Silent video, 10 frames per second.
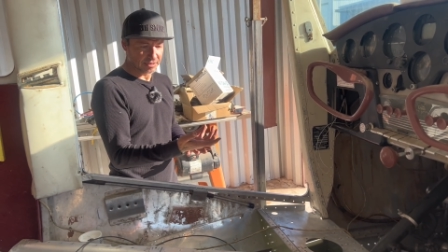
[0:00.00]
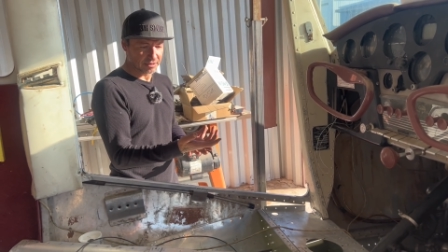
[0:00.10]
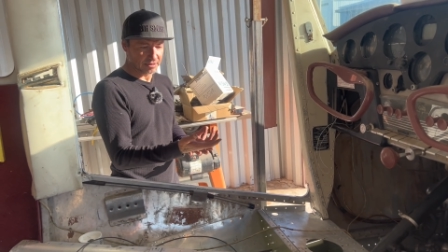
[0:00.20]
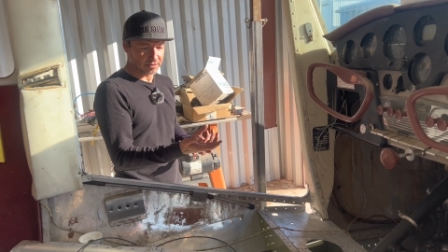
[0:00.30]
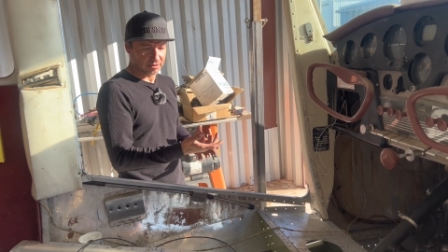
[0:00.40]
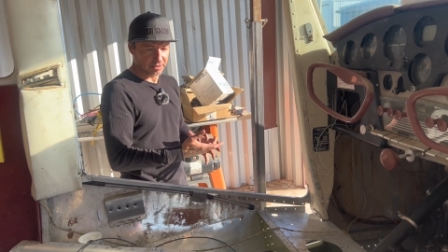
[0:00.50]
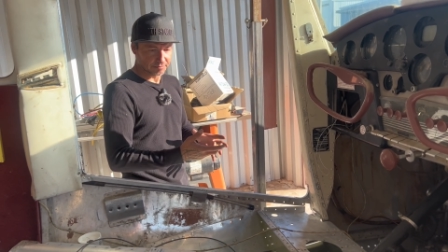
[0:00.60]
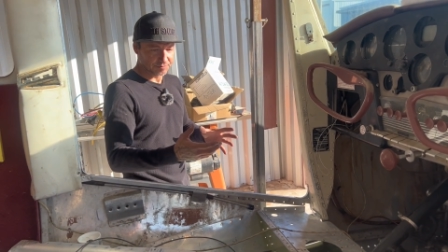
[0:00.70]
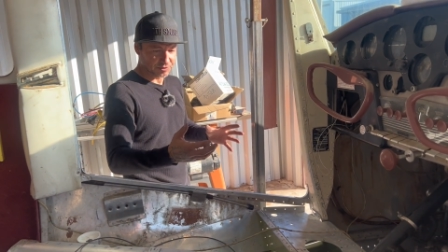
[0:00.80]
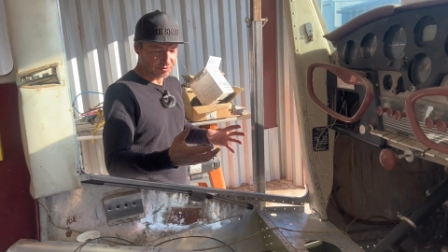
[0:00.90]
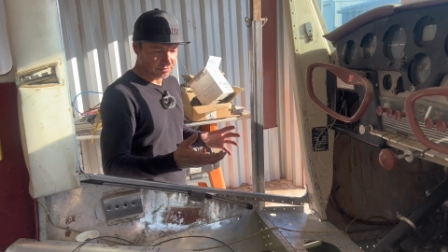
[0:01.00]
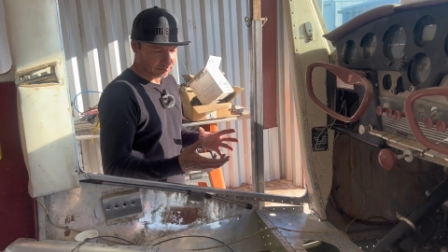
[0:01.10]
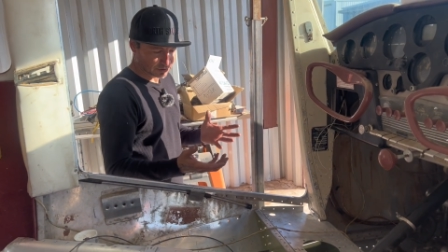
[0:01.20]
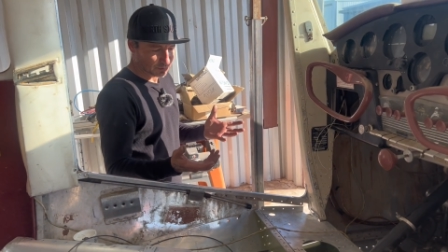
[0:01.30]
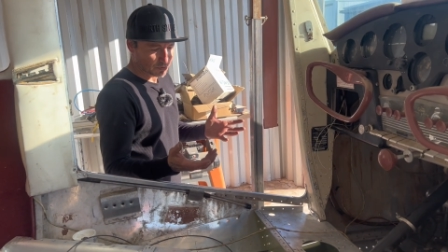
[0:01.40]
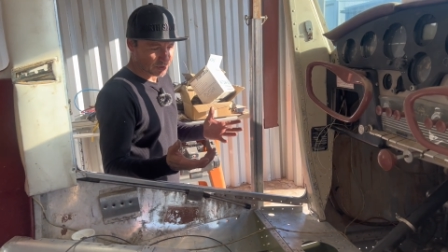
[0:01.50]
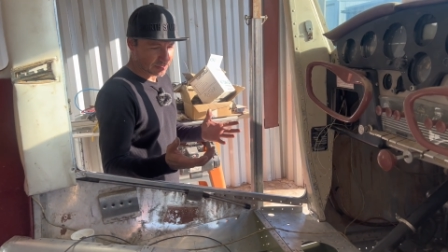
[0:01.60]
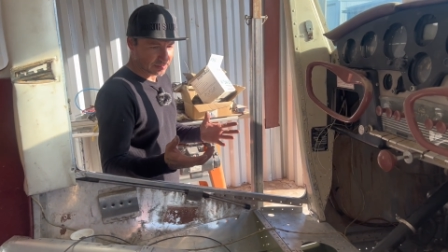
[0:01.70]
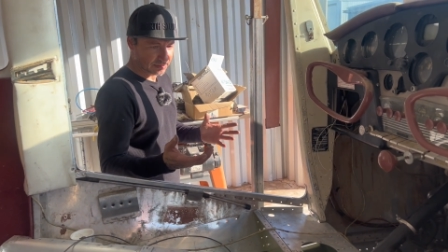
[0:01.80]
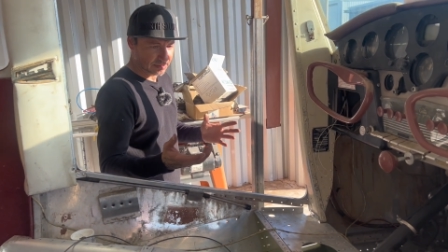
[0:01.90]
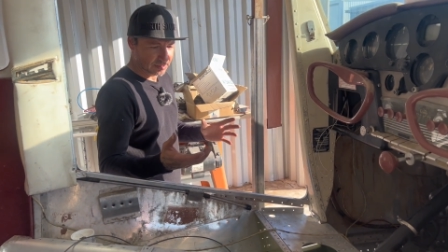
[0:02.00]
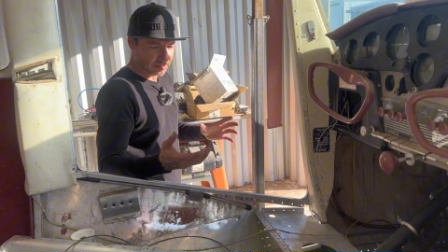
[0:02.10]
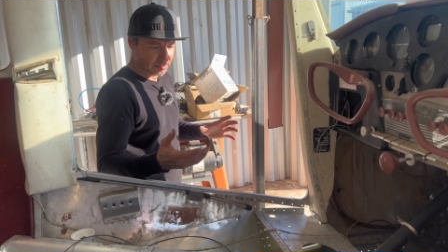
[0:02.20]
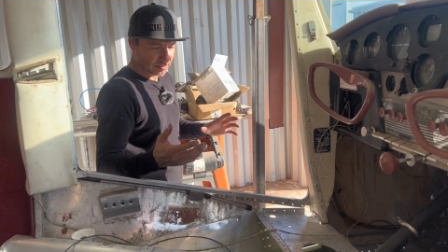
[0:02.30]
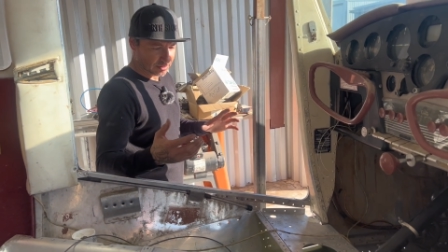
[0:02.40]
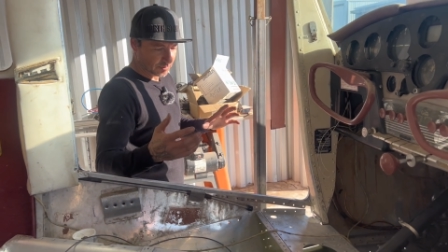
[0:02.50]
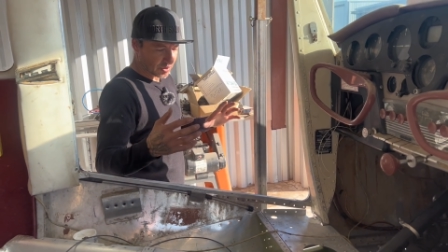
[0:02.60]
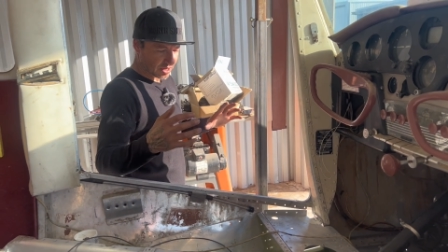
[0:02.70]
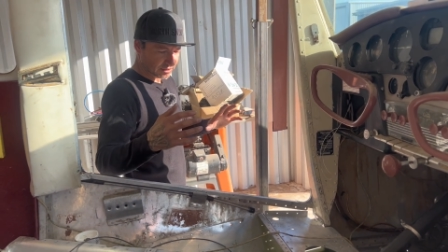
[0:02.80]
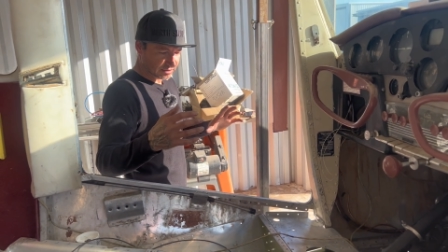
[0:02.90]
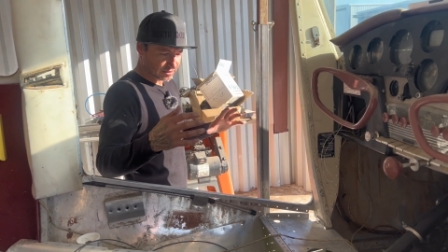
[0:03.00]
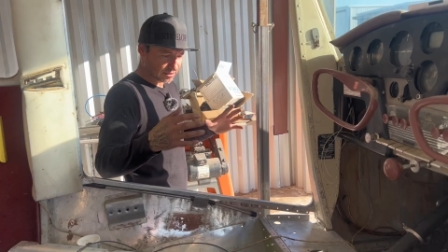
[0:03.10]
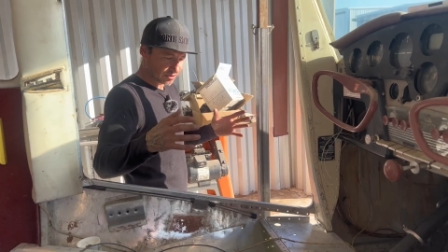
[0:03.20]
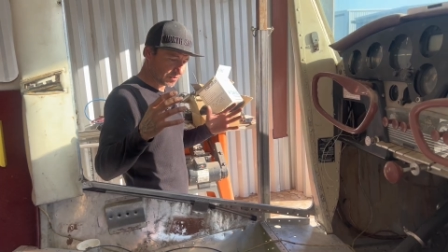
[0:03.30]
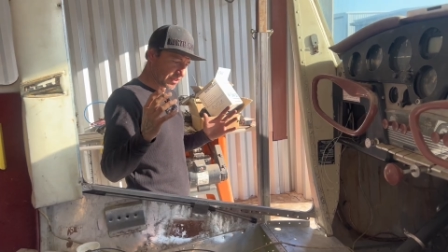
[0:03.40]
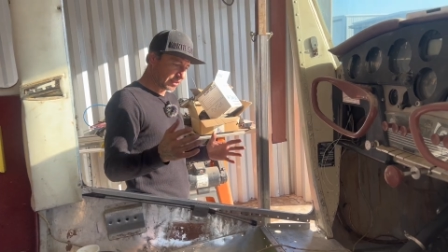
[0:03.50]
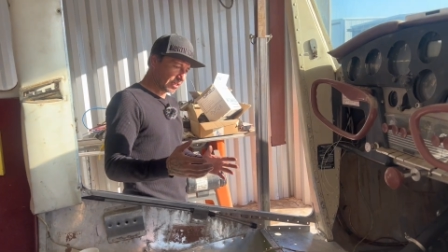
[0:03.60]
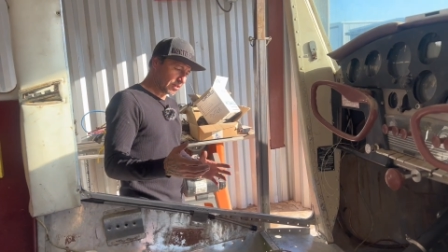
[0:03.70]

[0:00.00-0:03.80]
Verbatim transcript: gear um, support is, the box. So we got that